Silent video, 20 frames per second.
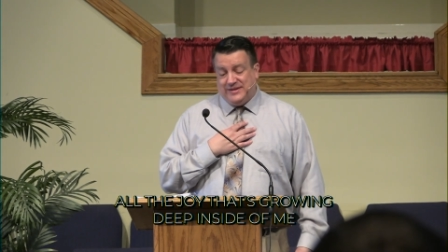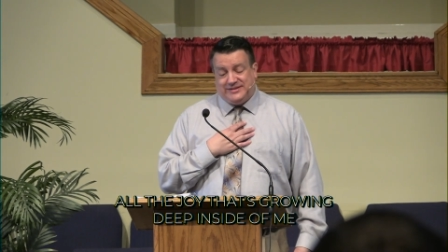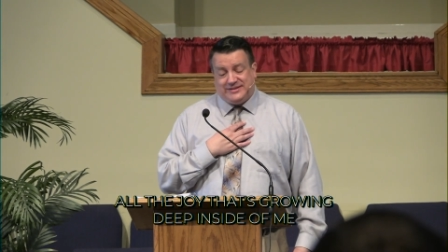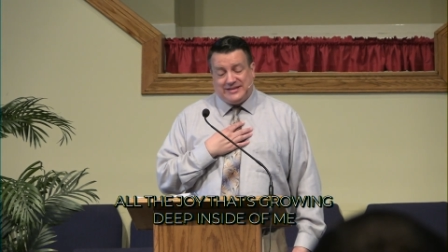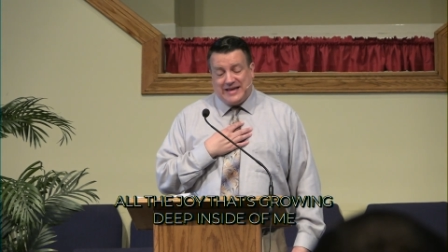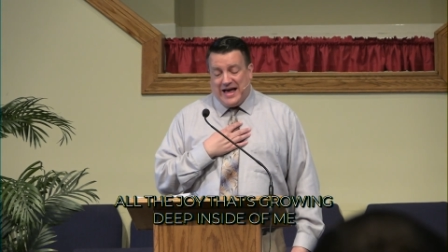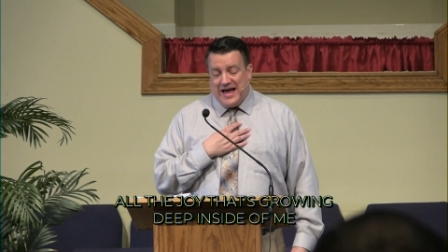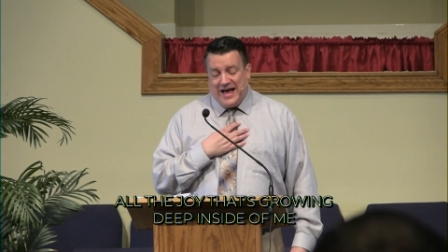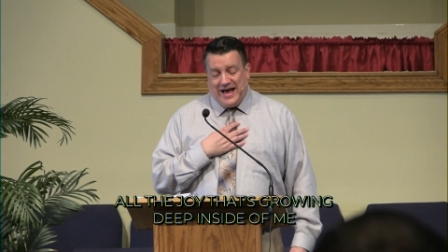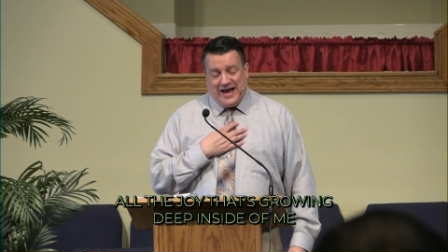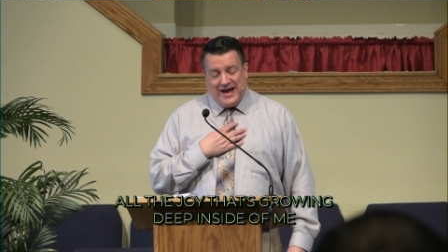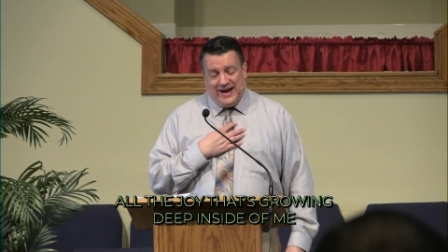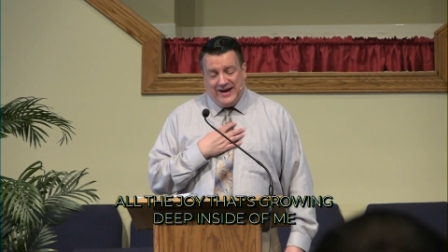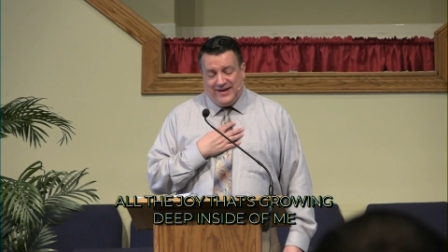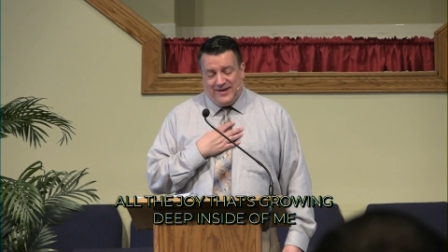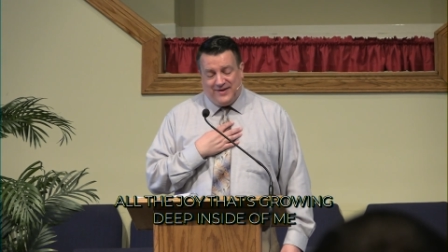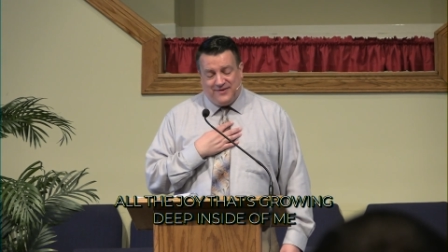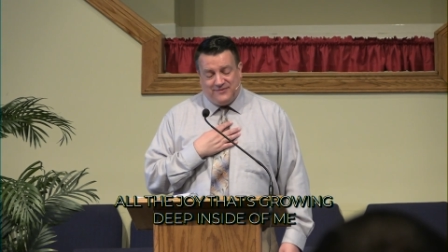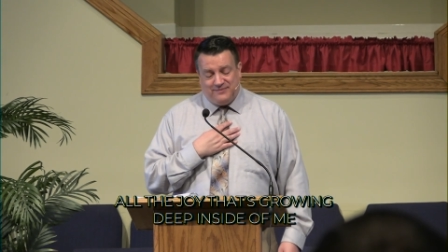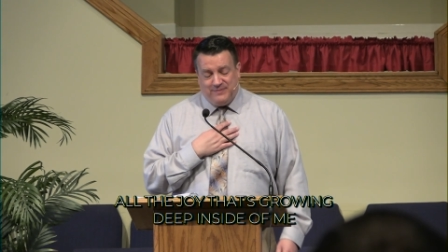
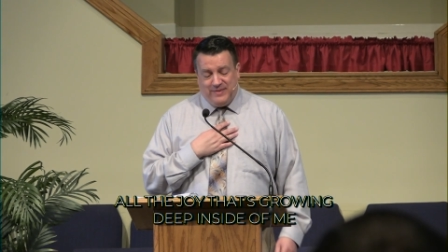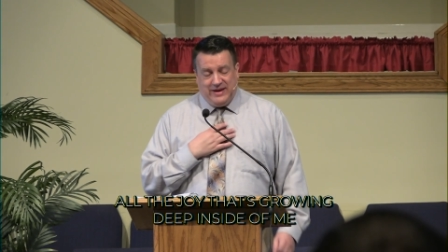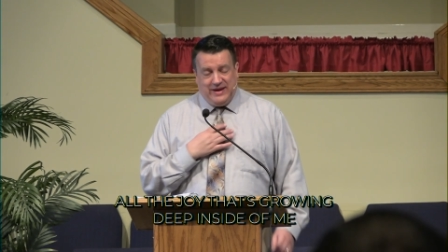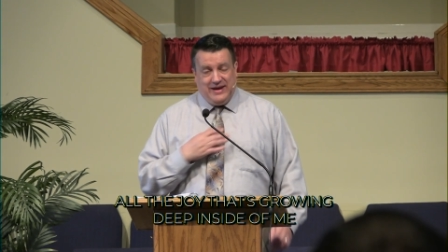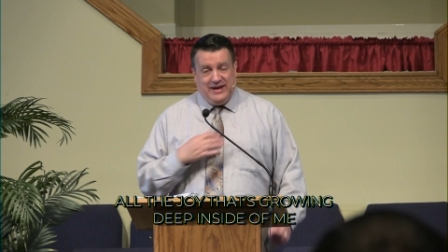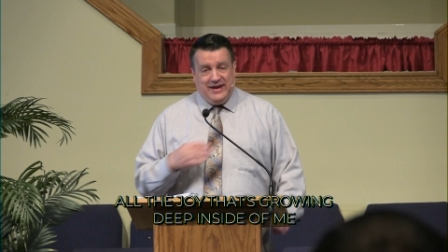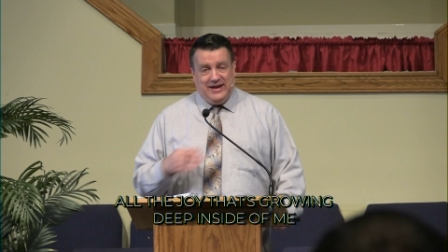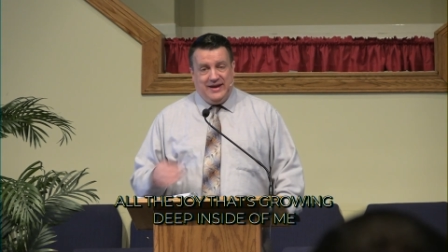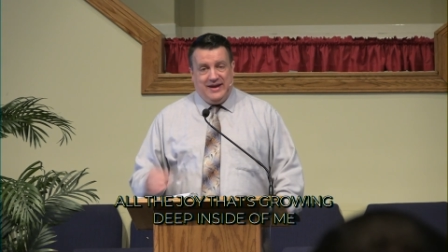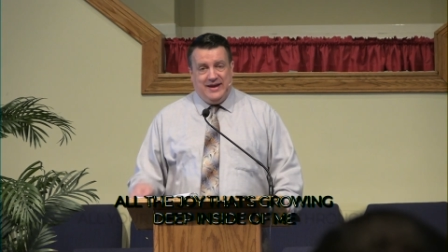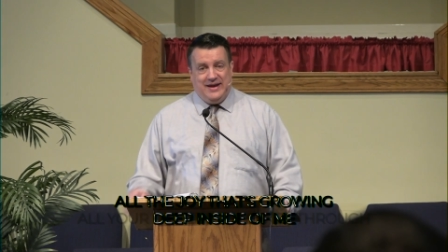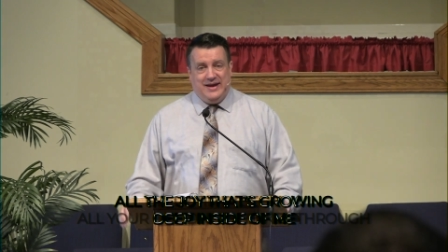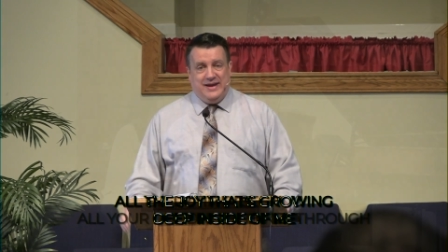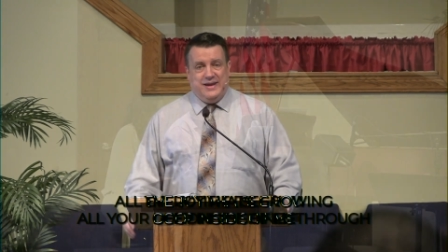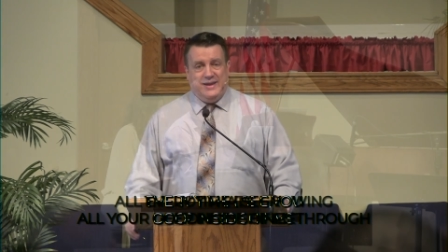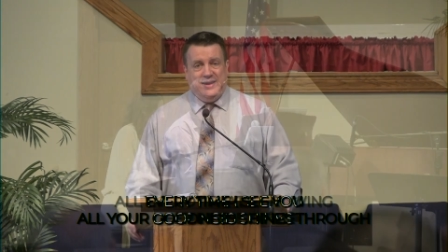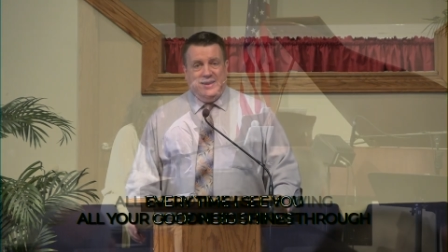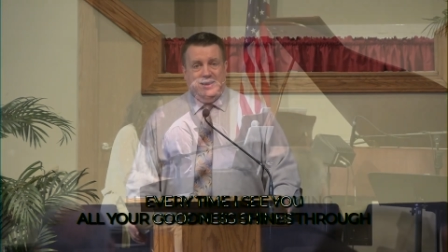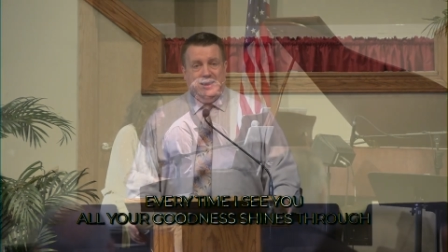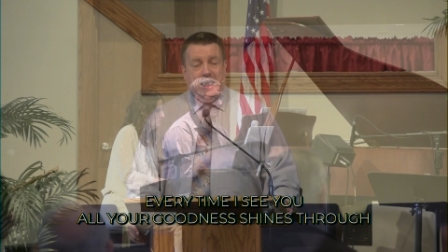inside of
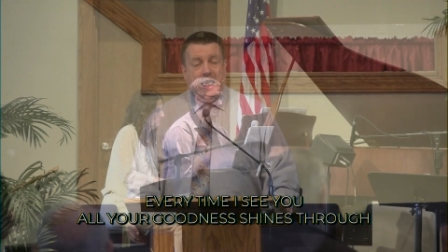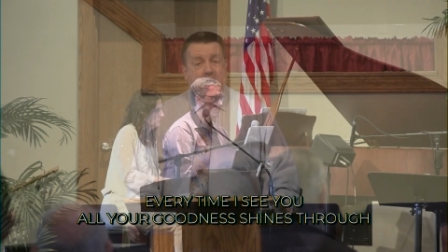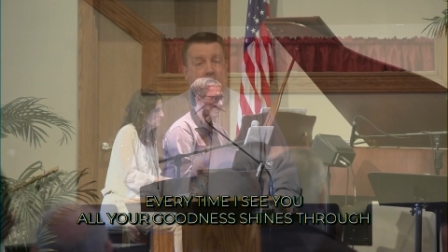me.